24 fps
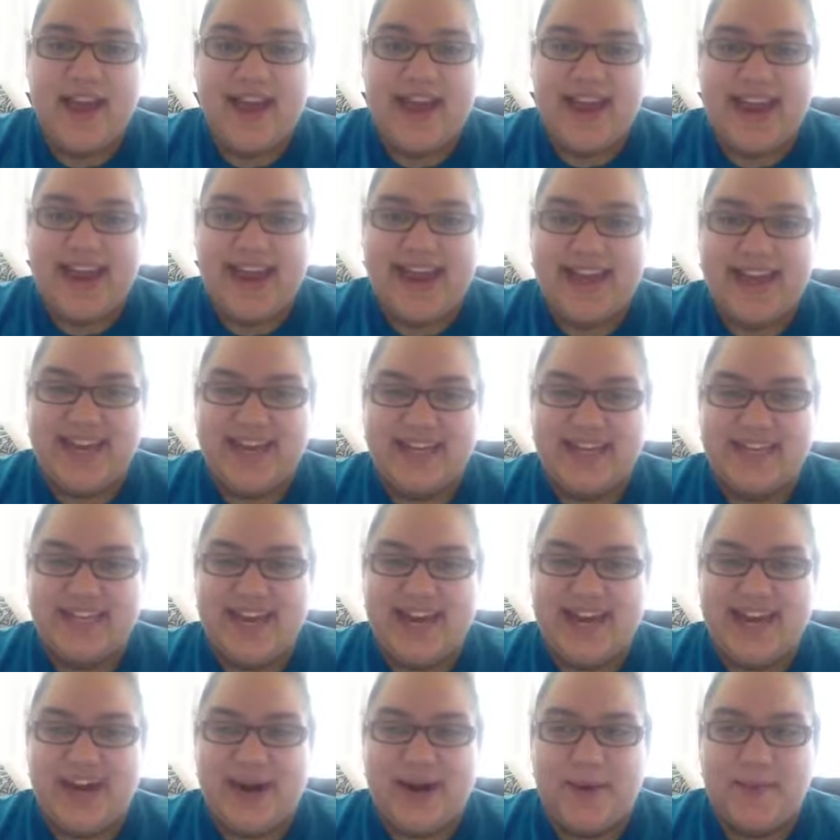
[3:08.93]
And,
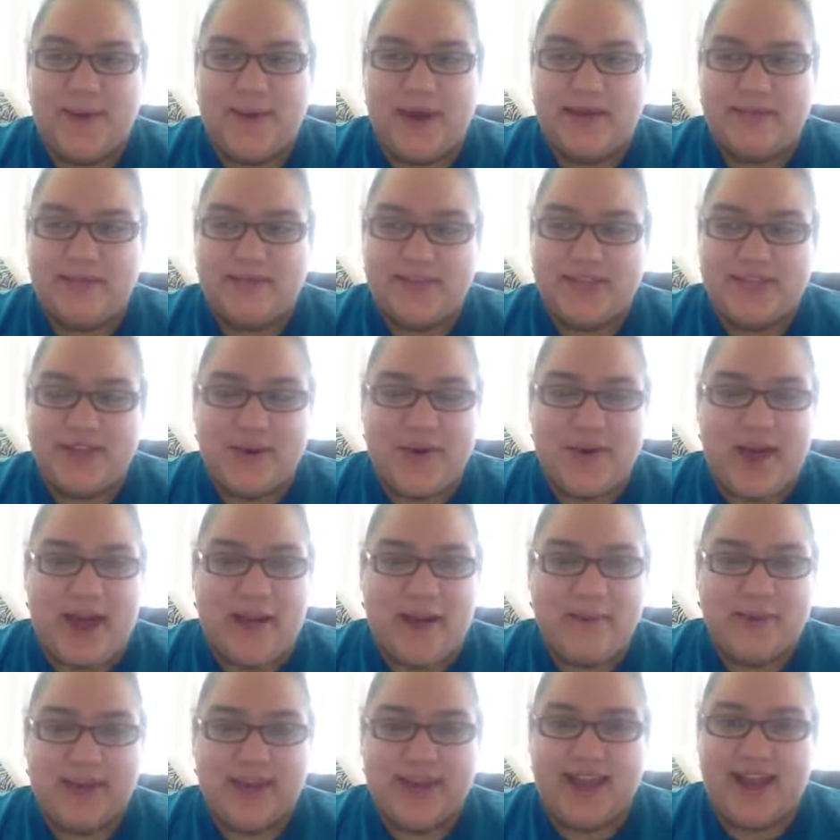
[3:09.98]
I'm so
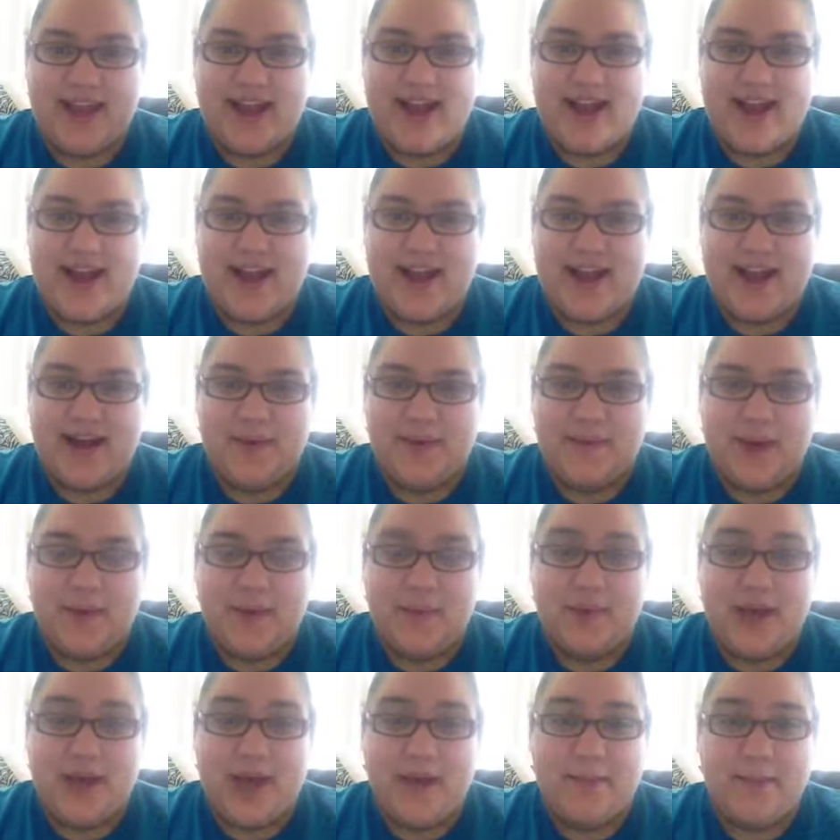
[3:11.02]
happy.
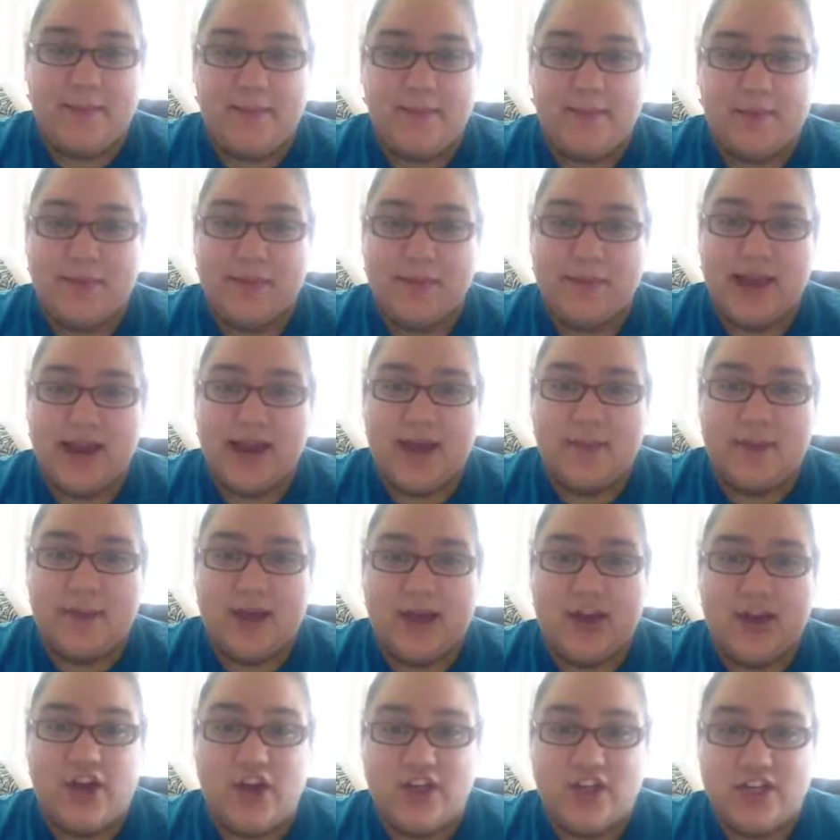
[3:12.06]
We met at
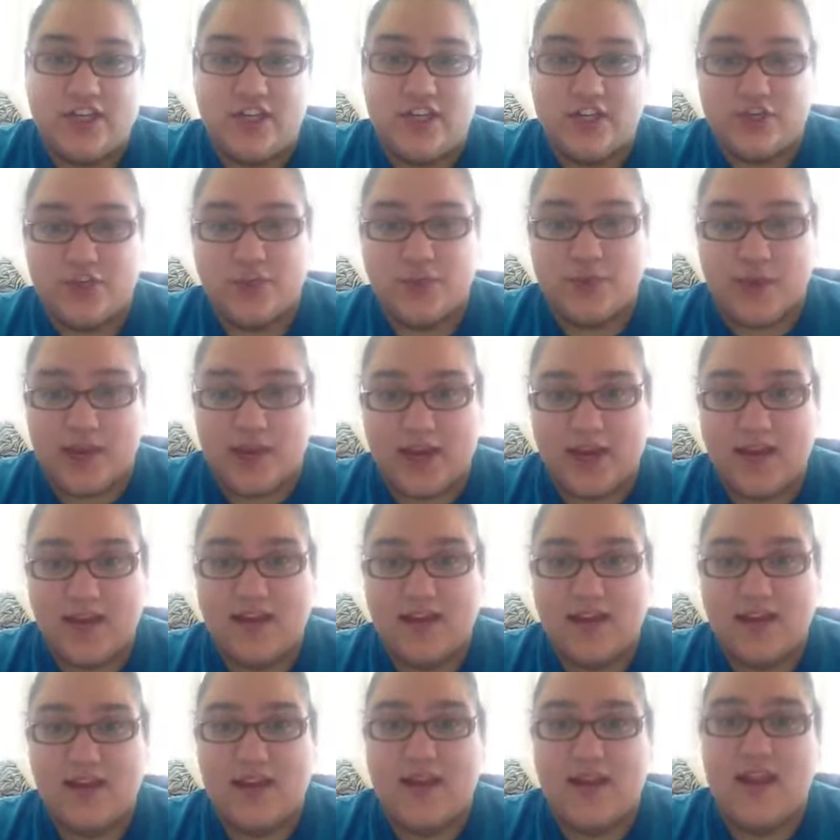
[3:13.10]
my aunt and uncle's
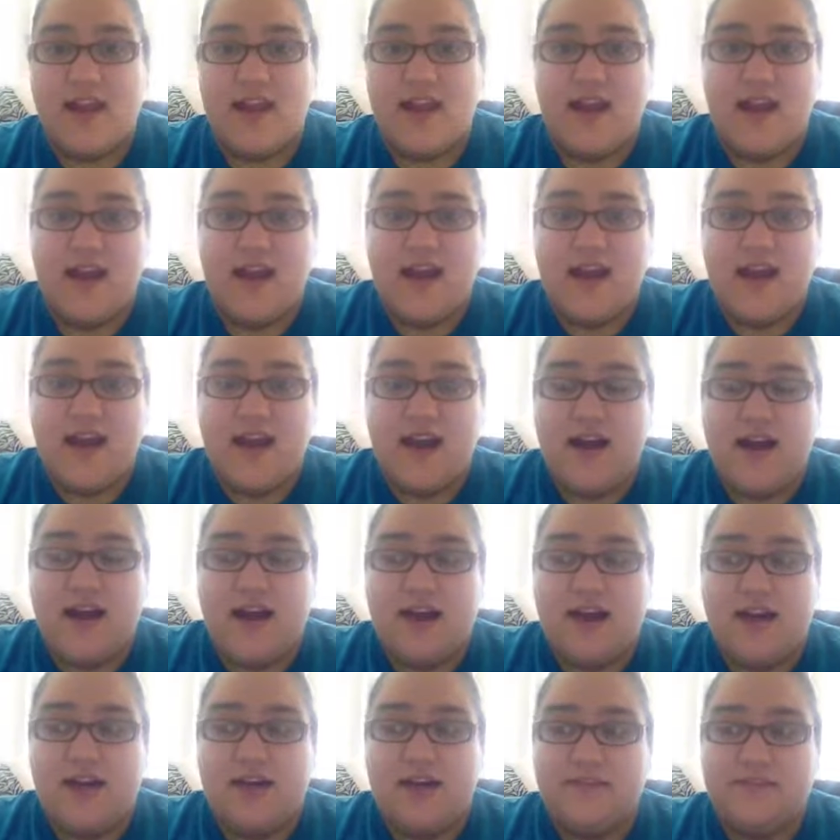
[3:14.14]
wedding.
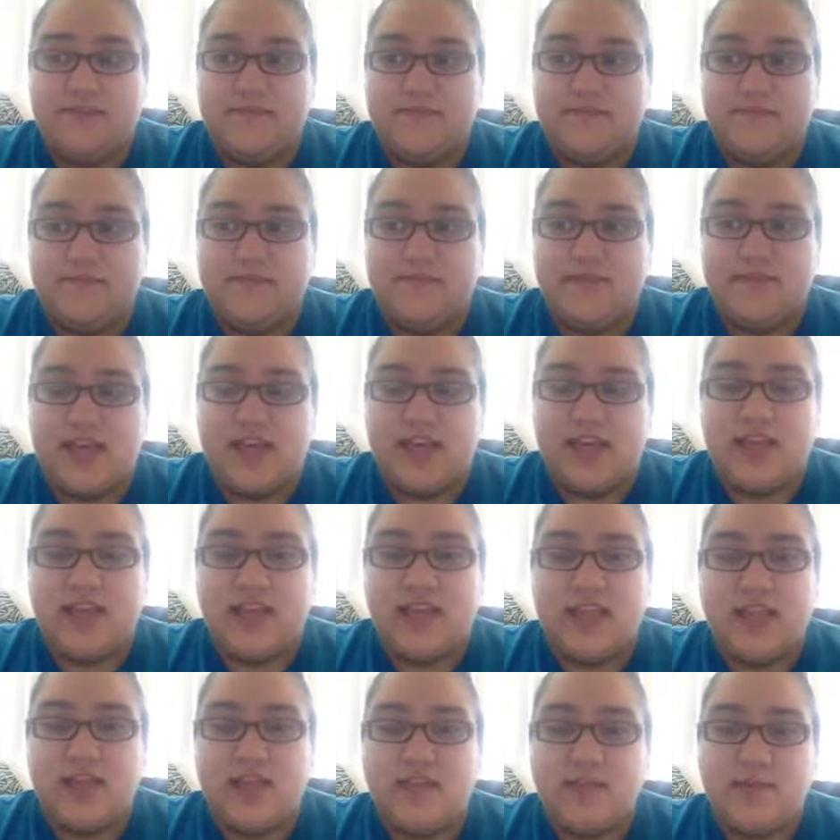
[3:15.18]

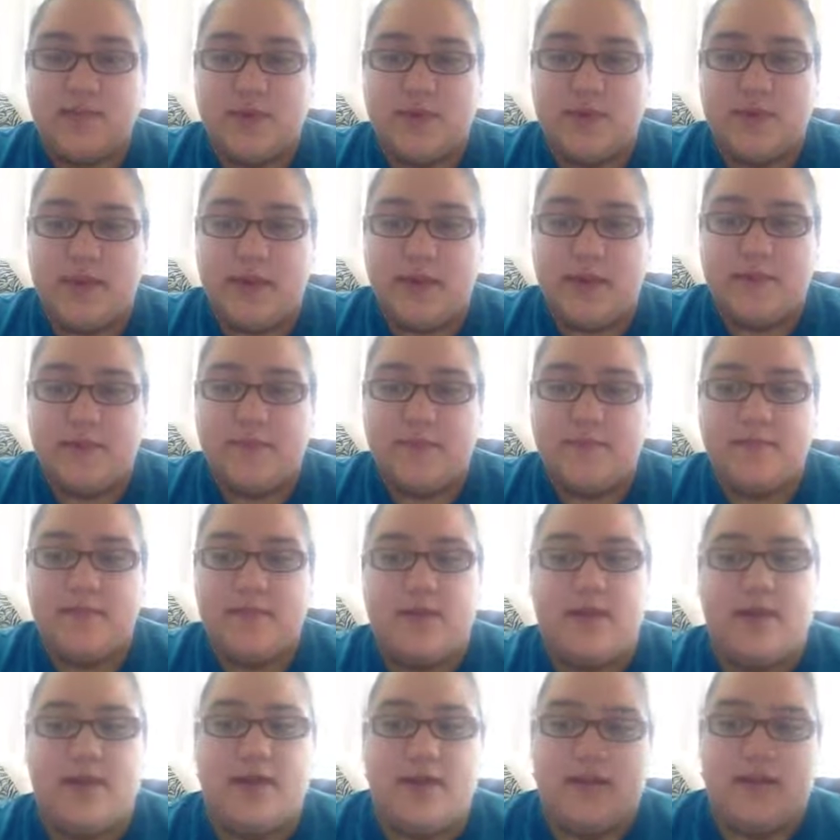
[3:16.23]
He lives with them,
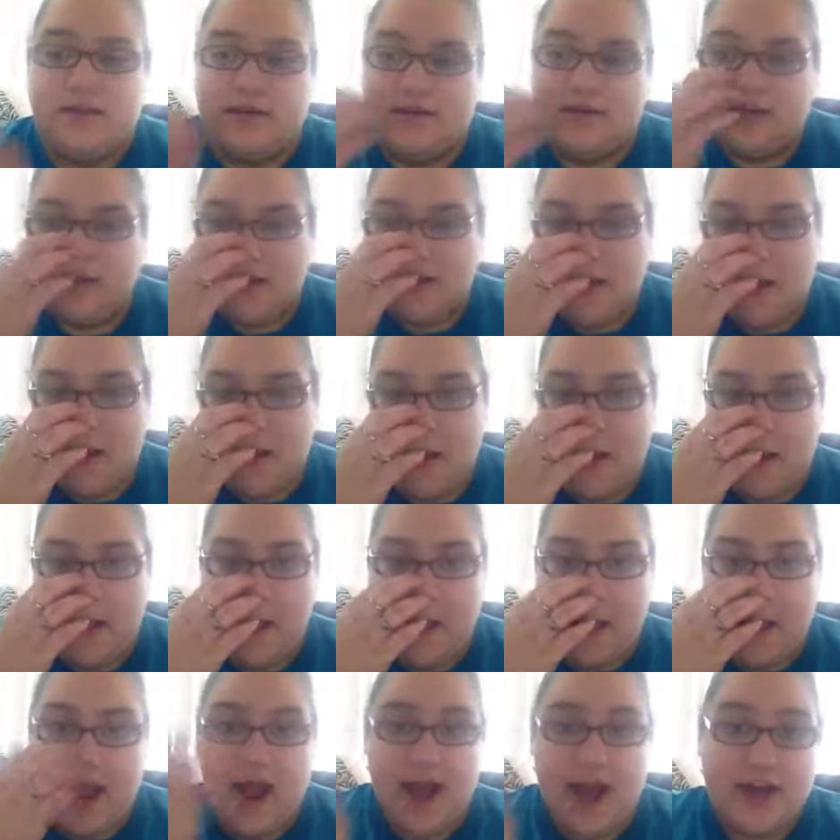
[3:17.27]
and
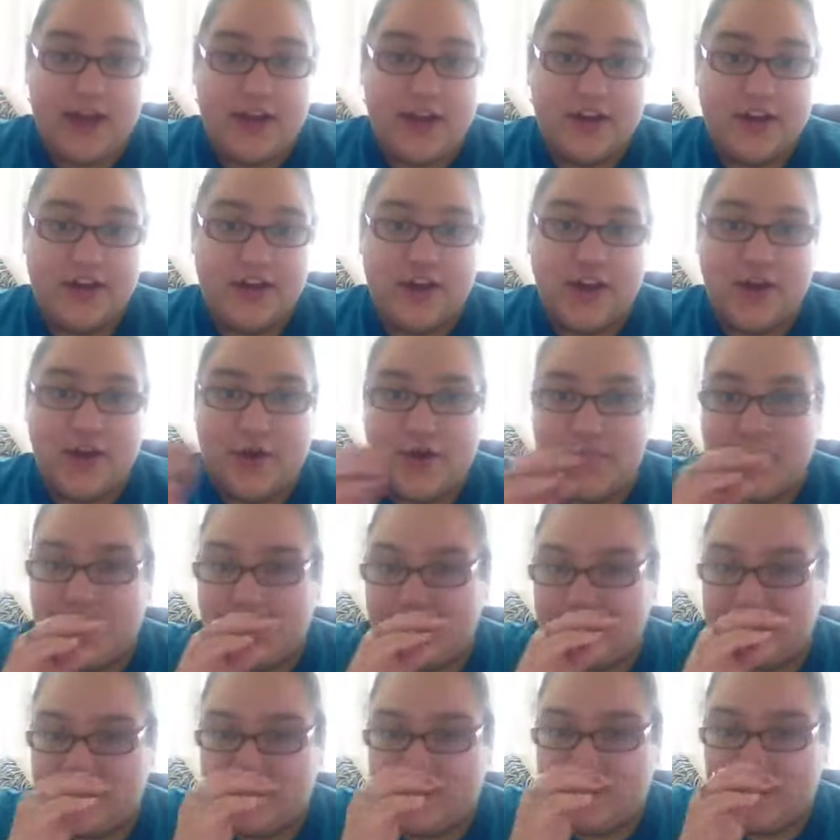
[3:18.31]
I didn't know.
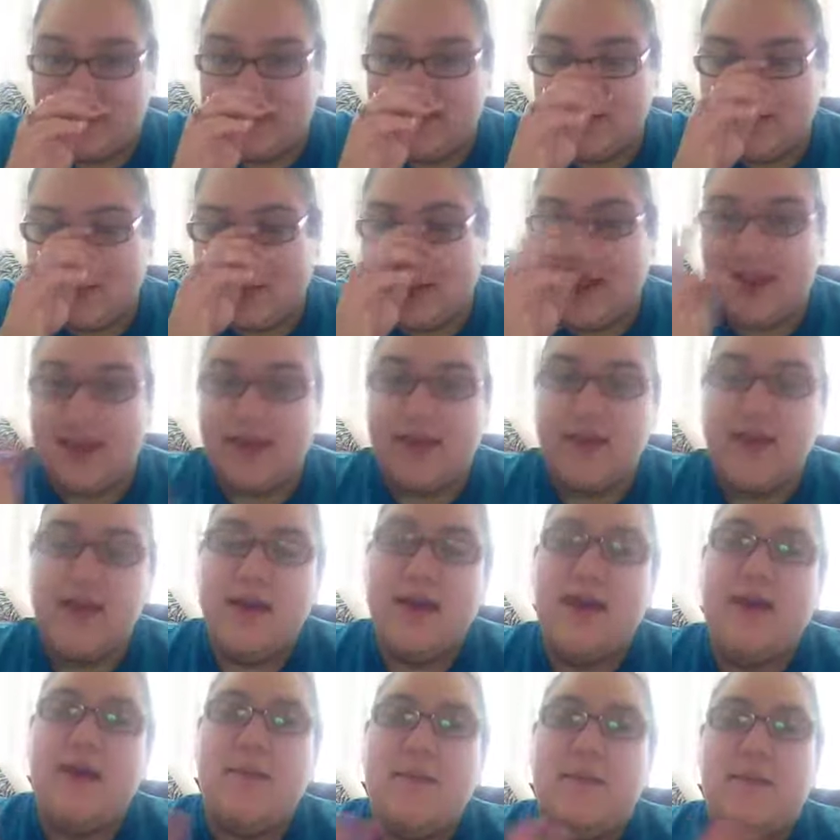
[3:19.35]

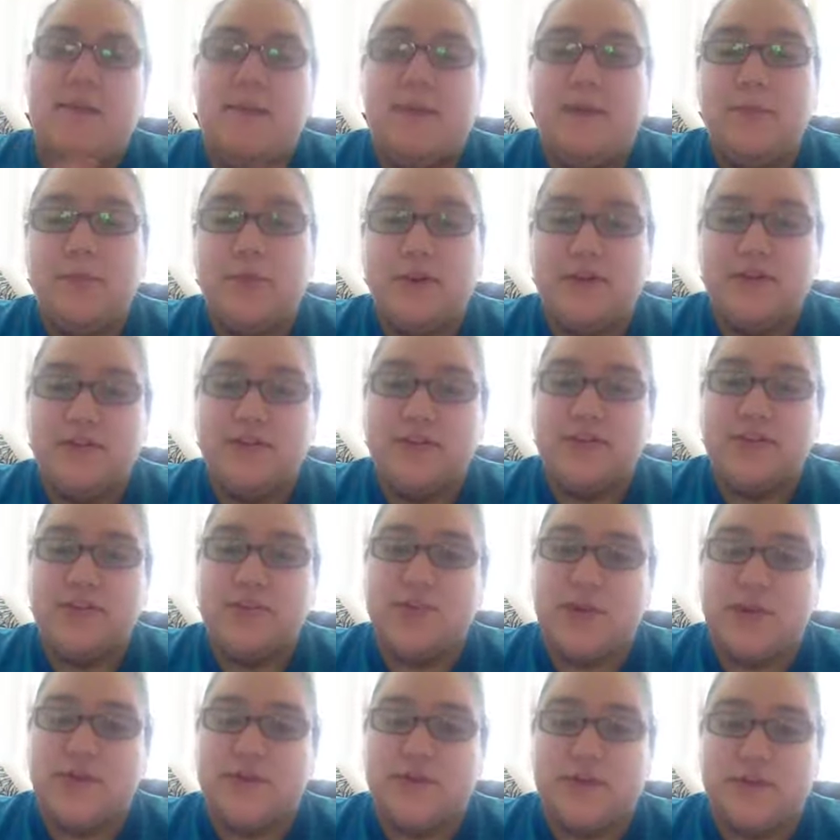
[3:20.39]
My boyfriend is
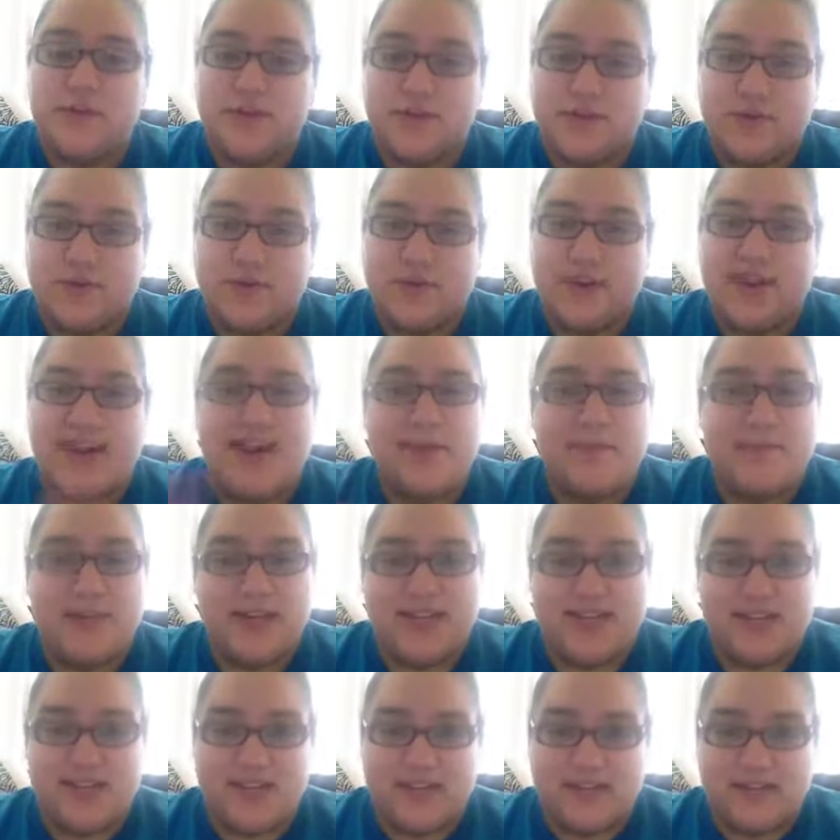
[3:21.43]
24 years old. I'm
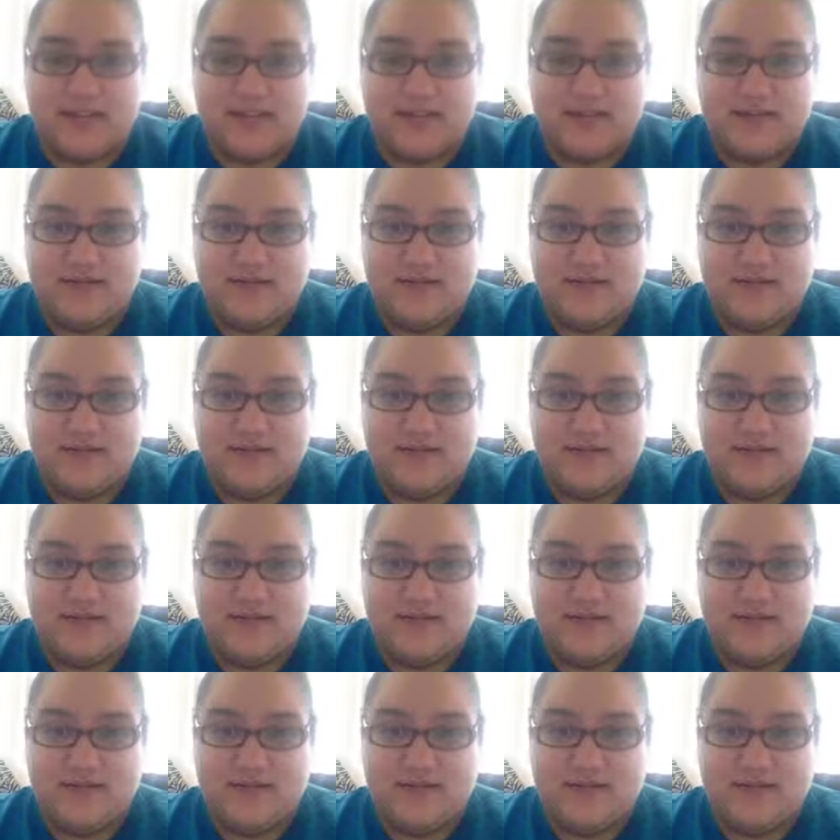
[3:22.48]
19.